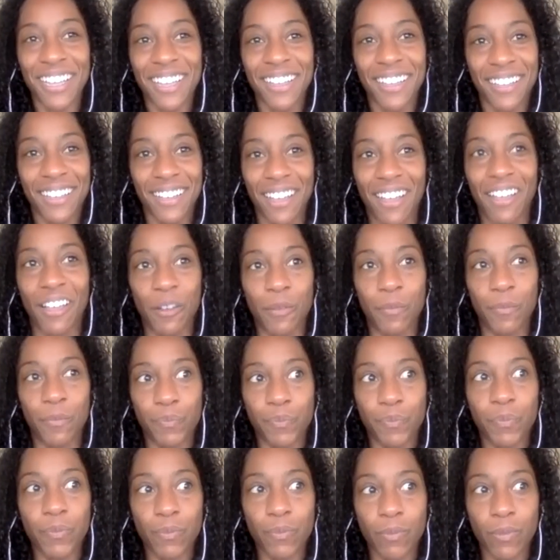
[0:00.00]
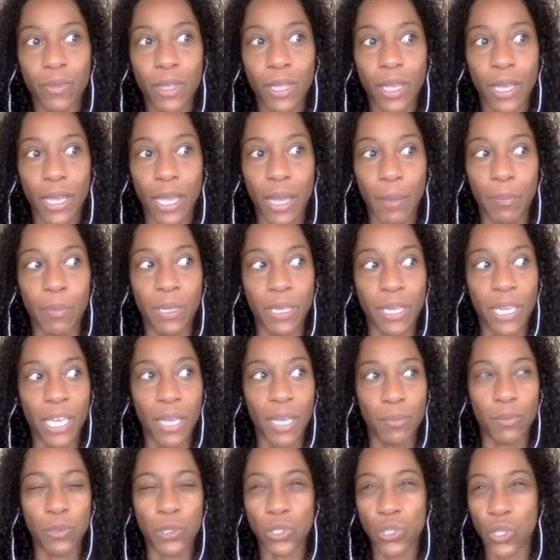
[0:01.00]
Um, I became
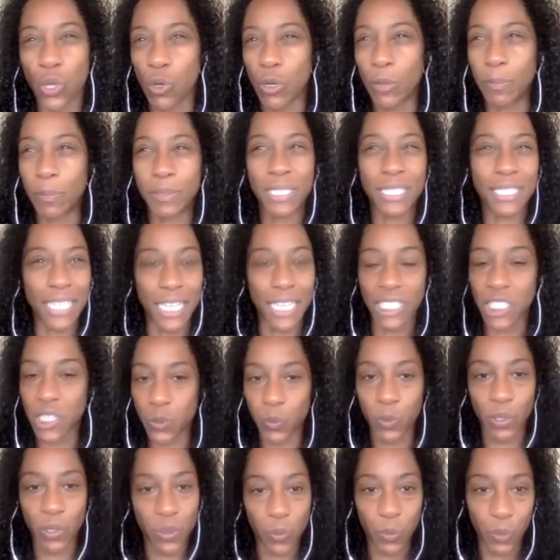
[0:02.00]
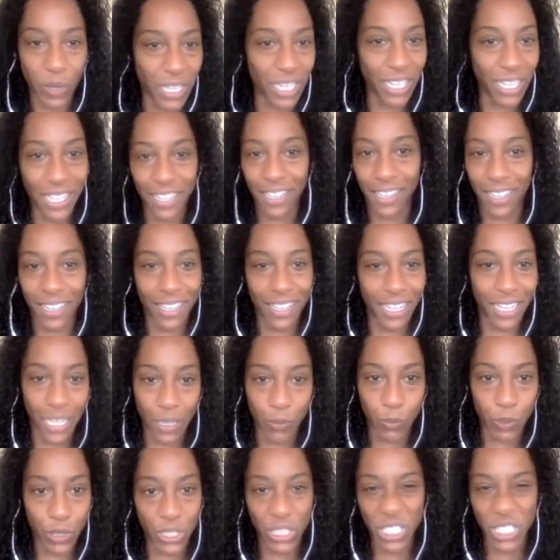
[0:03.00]
so obsessed with winning, and it
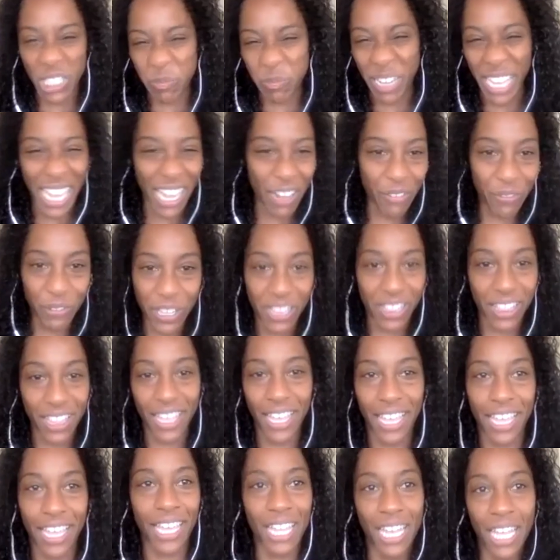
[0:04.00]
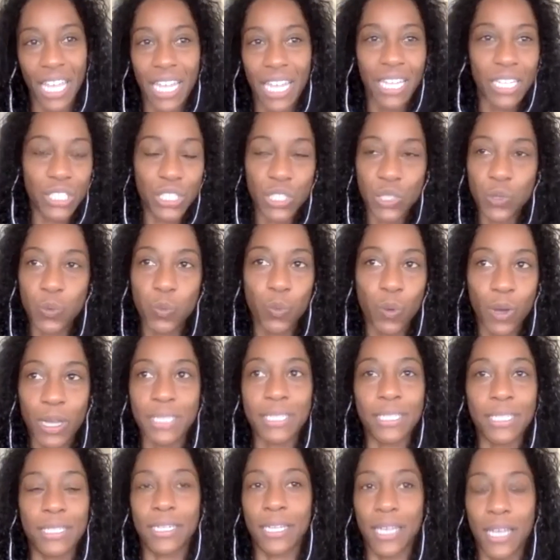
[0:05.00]
was just my everything, and it just
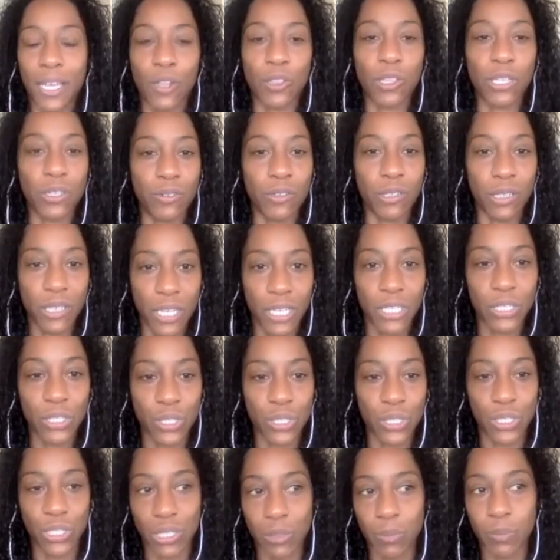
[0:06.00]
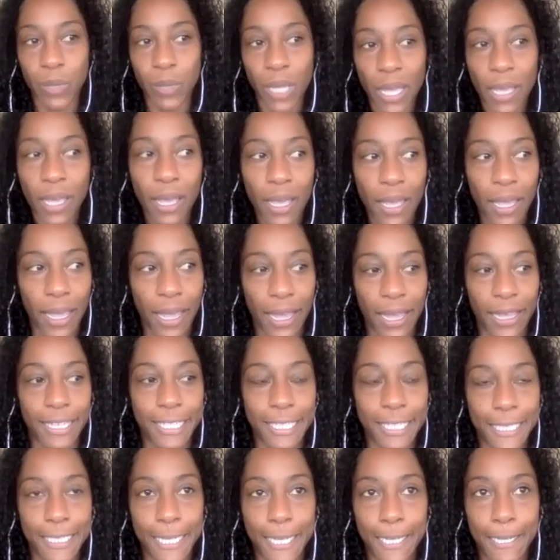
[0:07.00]
wasn't a healthy relationship.
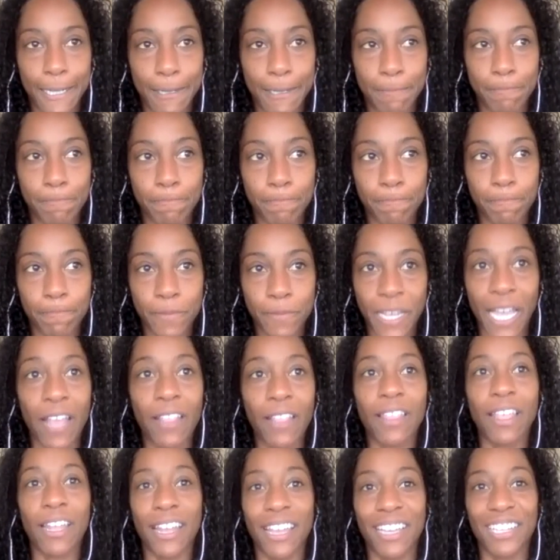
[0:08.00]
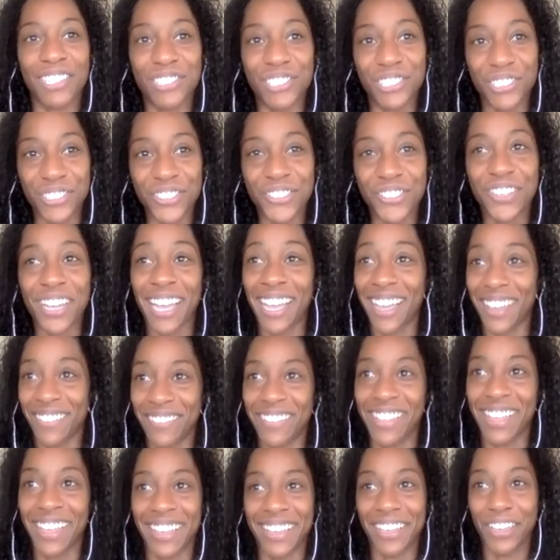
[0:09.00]
And now that I do have
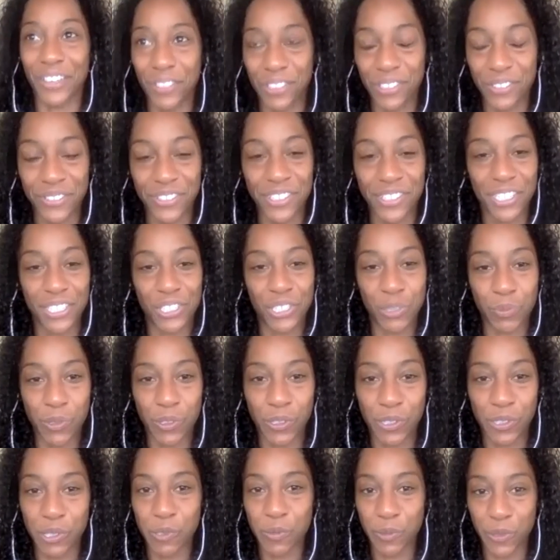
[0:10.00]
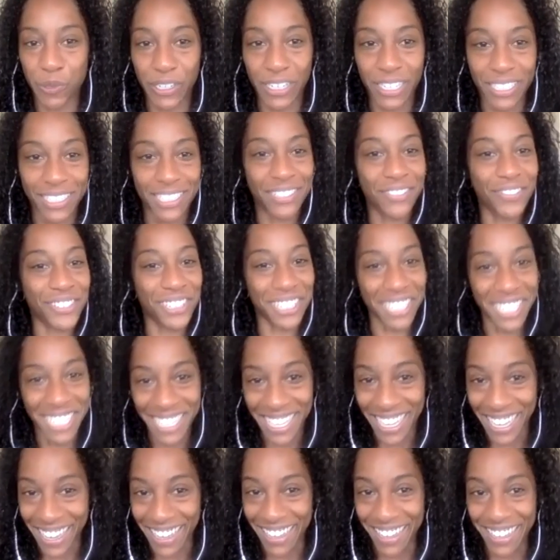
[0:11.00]
that healthy relationship with the sport, it's fun
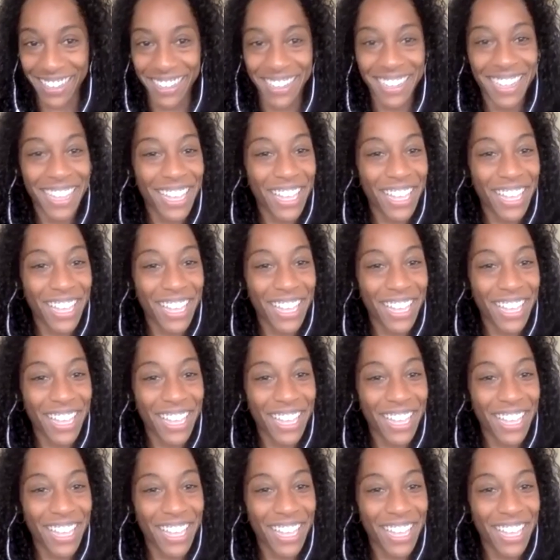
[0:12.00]
again.